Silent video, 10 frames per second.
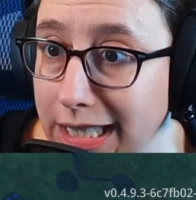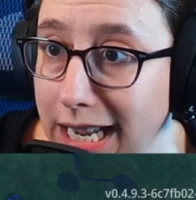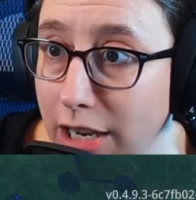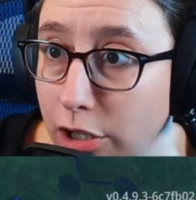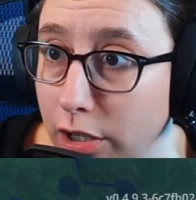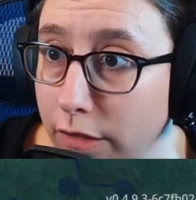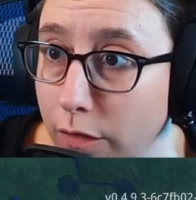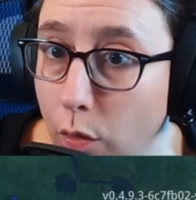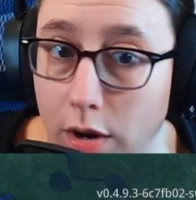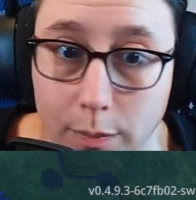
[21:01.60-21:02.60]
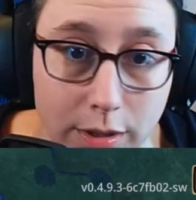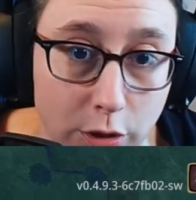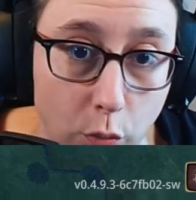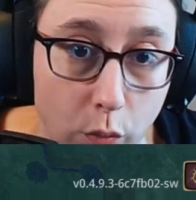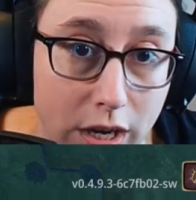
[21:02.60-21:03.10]
actually form.
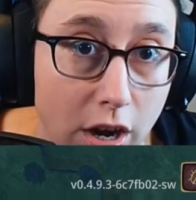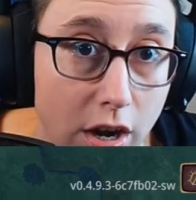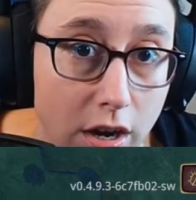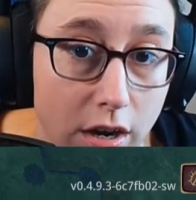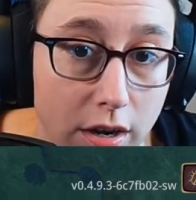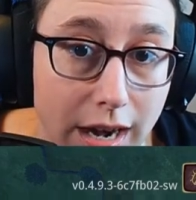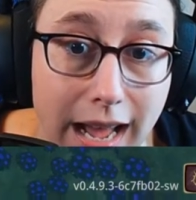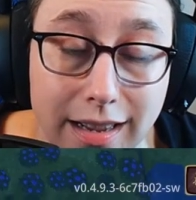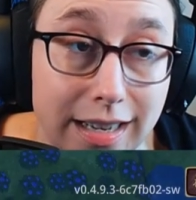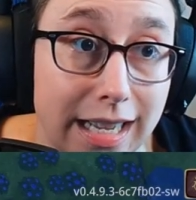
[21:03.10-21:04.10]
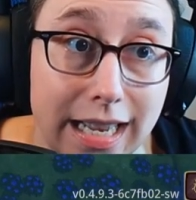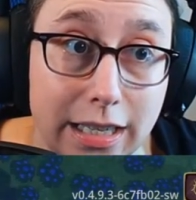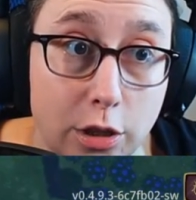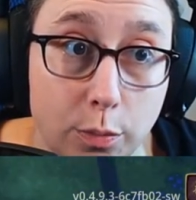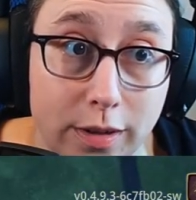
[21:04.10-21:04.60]
So we are not going to get
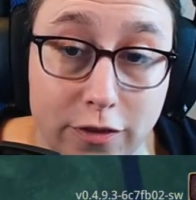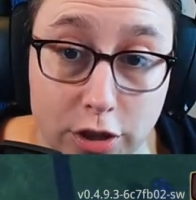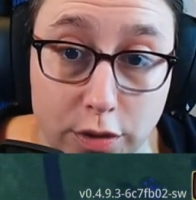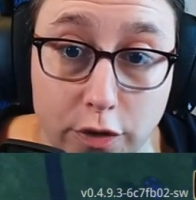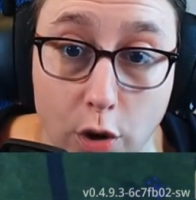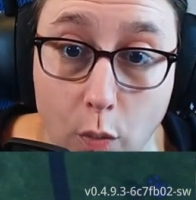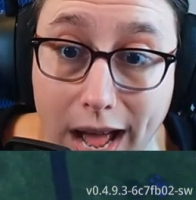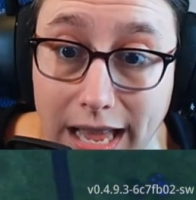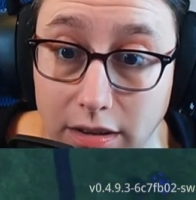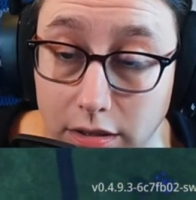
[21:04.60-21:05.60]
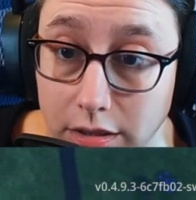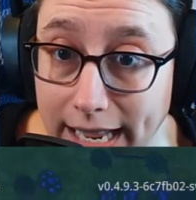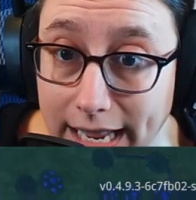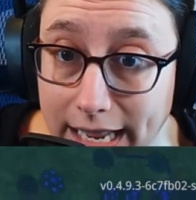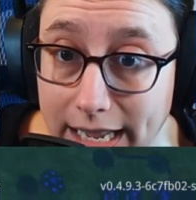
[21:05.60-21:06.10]
any new beavers for a while.
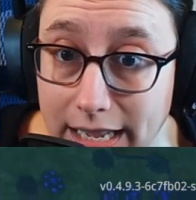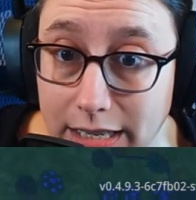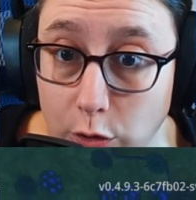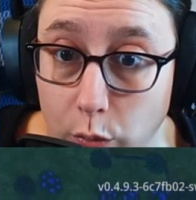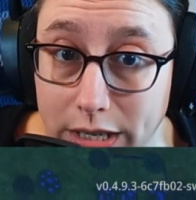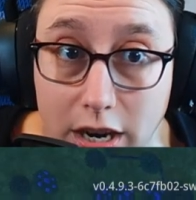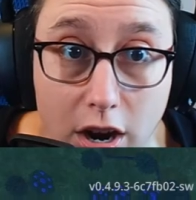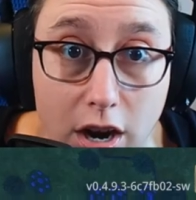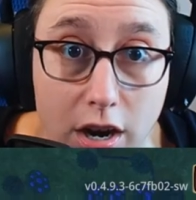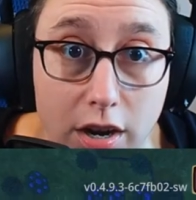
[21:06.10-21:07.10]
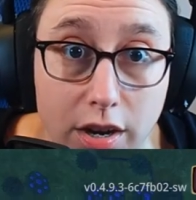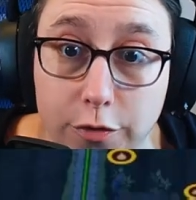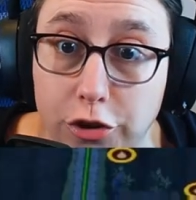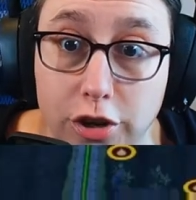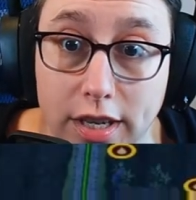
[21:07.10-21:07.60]
And we are
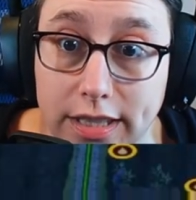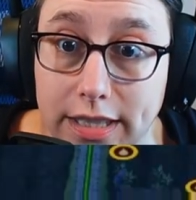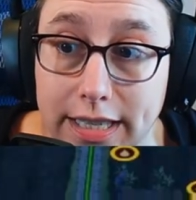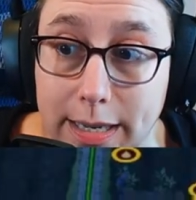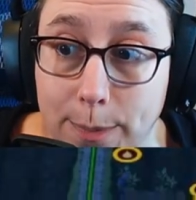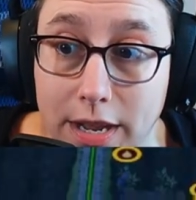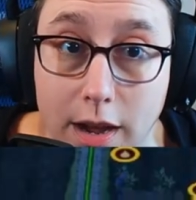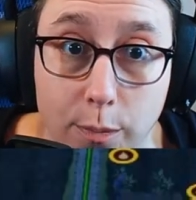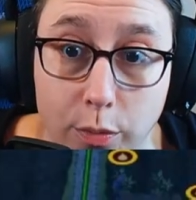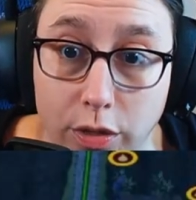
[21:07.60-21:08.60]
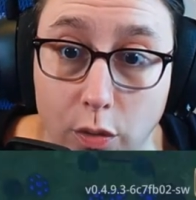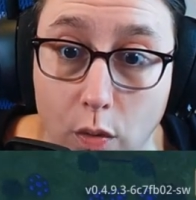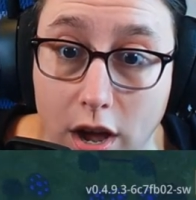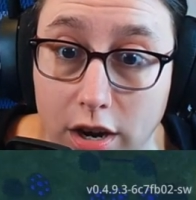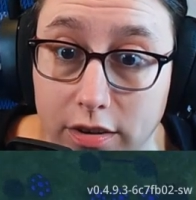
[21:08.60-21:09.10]
just keeping up with the
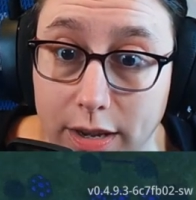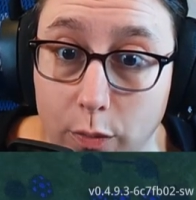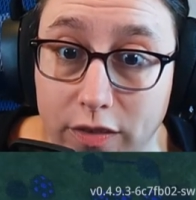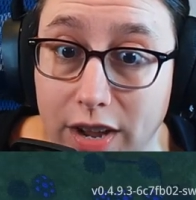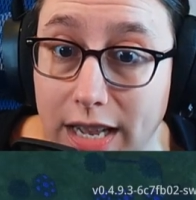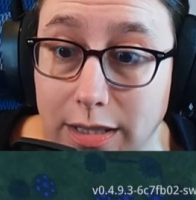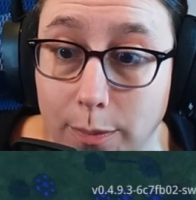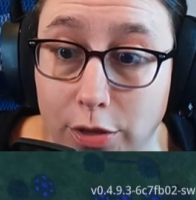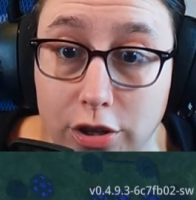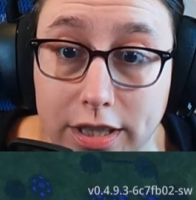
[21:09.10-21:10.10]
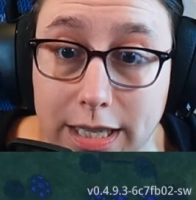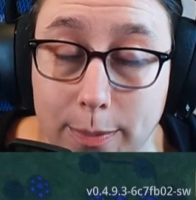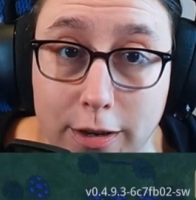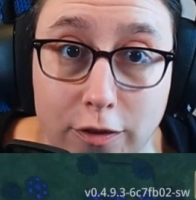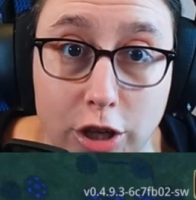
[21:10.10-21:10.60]
water. Like, we've got some thirsty
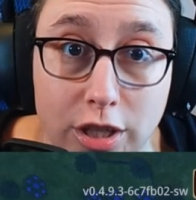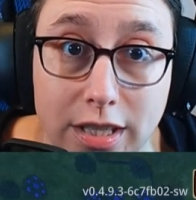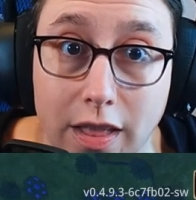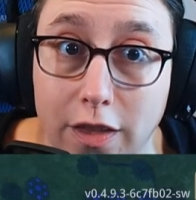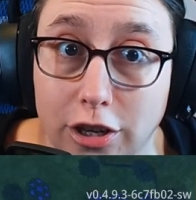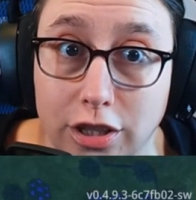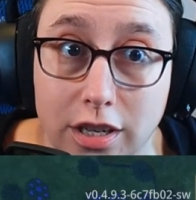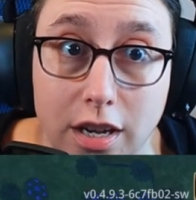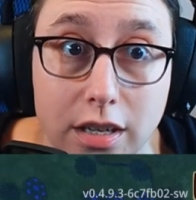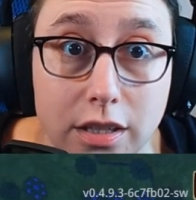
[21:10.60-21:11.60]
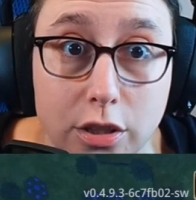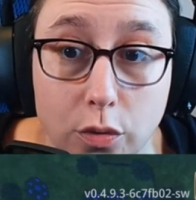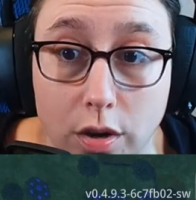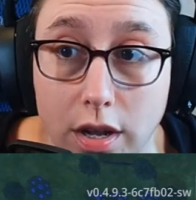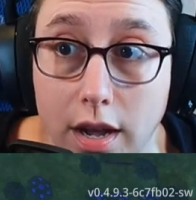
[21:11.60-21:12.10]
beavers. There's none
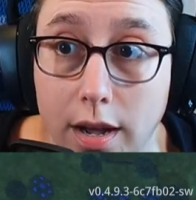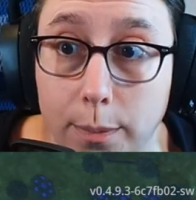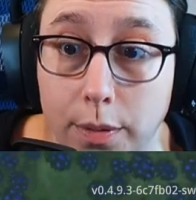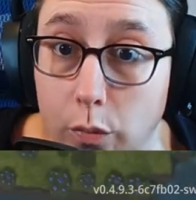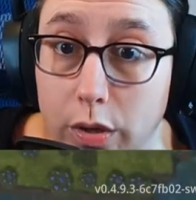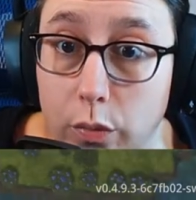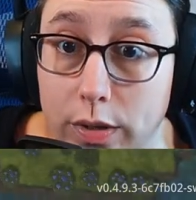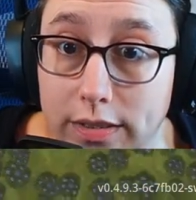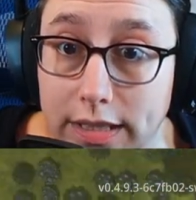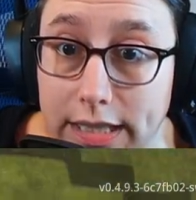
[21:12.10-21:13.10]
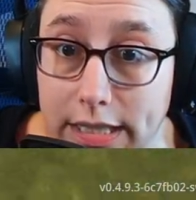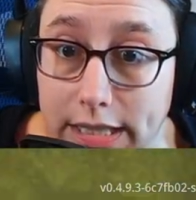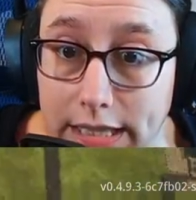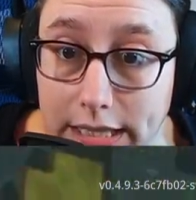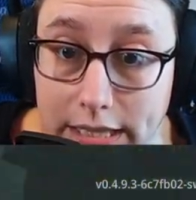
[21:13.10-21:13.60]
stored up. We really
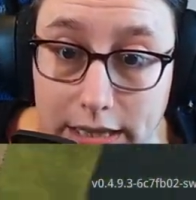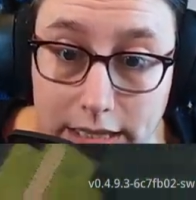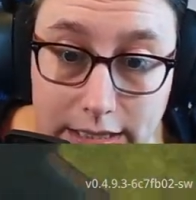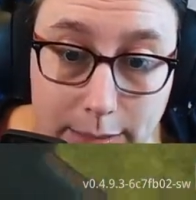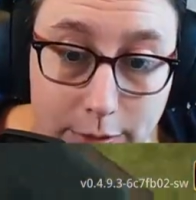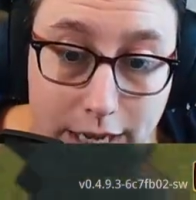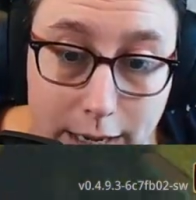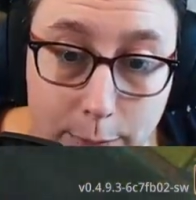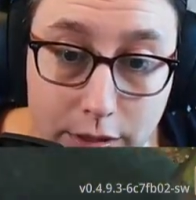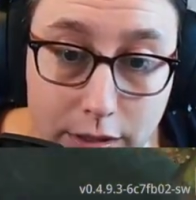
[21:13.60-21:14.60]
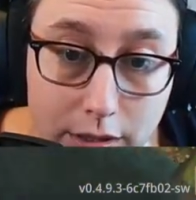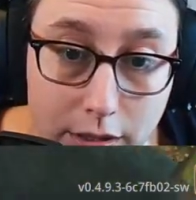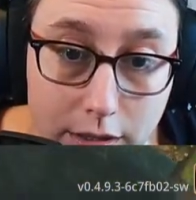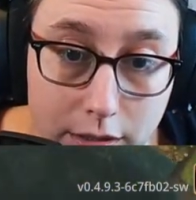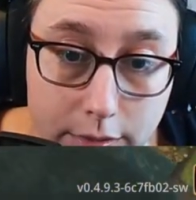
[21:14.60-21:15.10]
need this. I'm glad I put
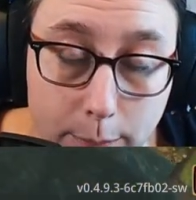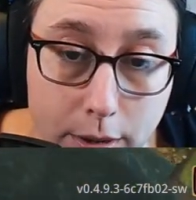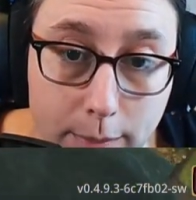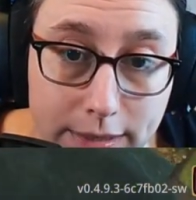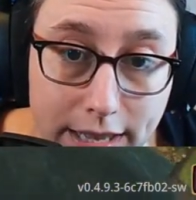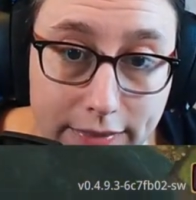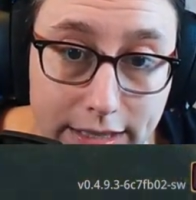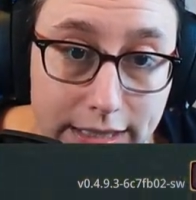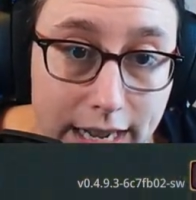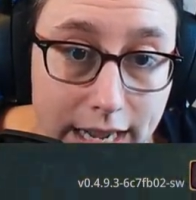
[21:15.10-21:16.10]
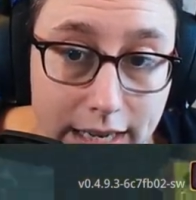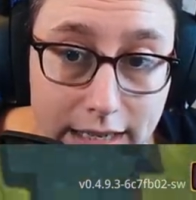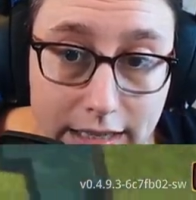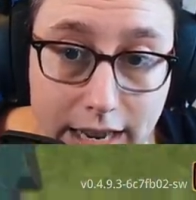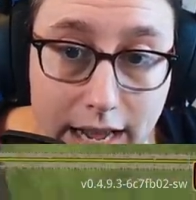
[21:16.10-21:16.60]
the pumps on this side
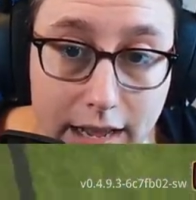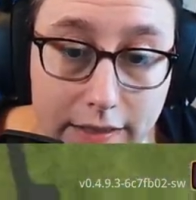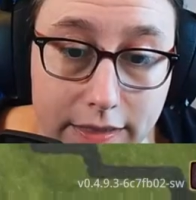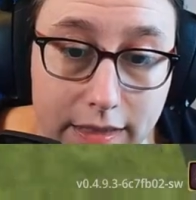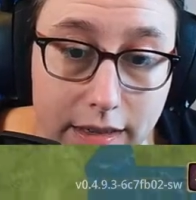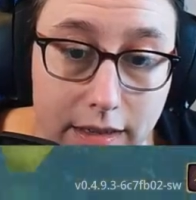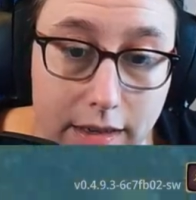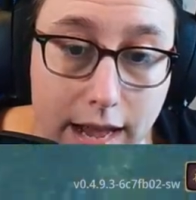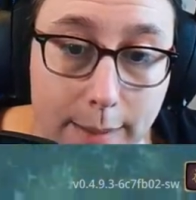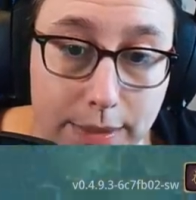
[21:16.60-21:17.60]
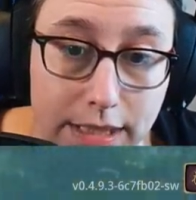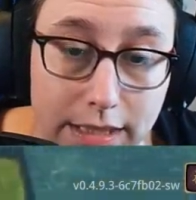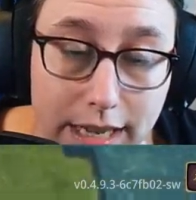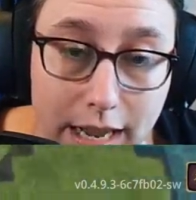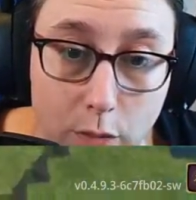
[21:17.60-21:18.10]
and not on the opposite
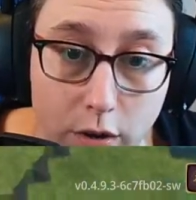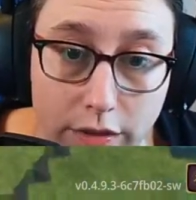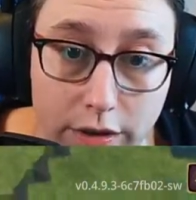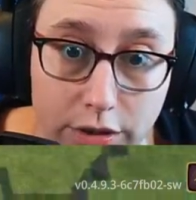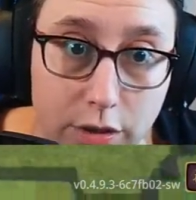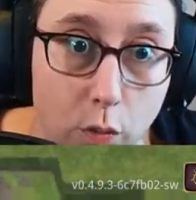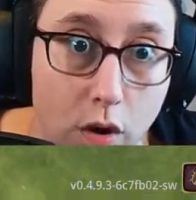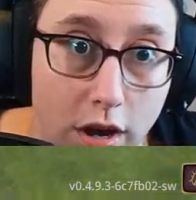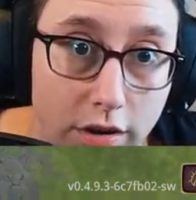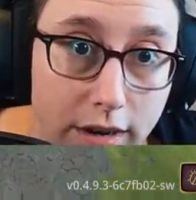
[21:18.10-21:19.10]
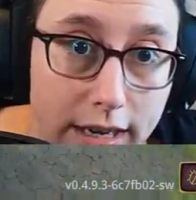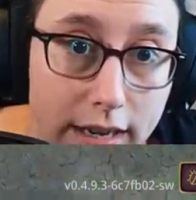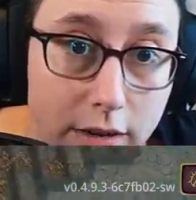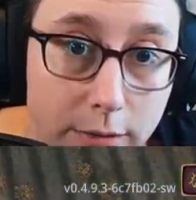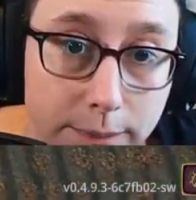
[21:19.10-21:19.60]
side where there's no water right
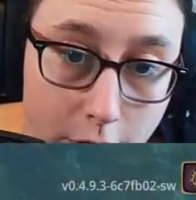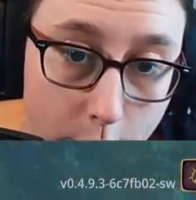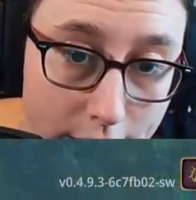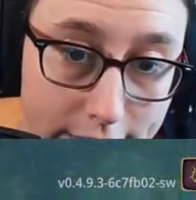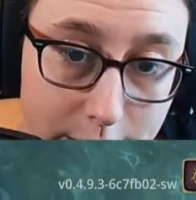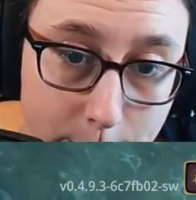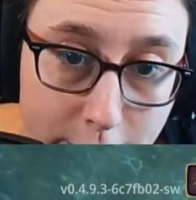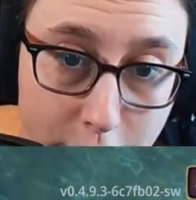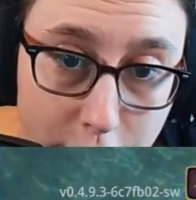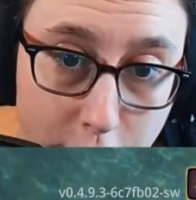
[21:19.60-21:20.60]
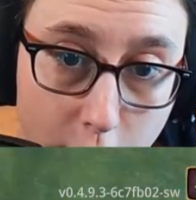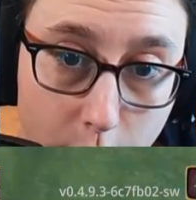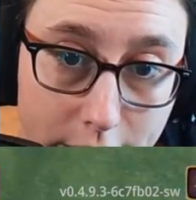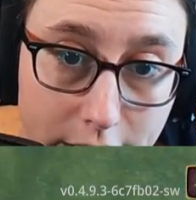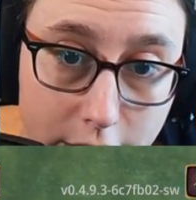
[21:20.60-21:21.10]
now. Okay, these beavers are
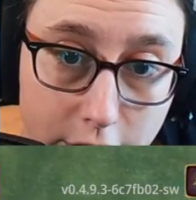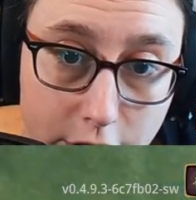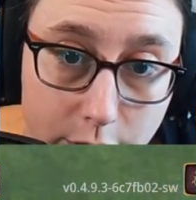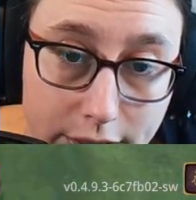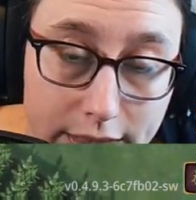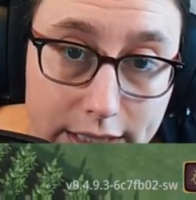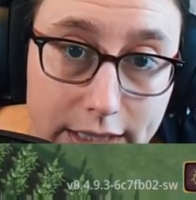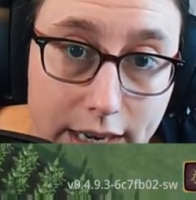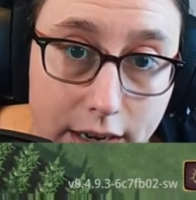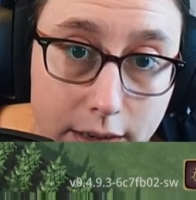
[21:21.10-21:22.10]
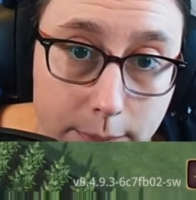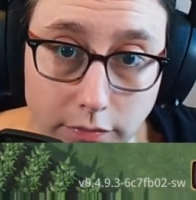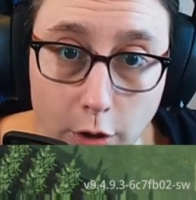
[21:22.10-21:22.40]
going here to get this set up.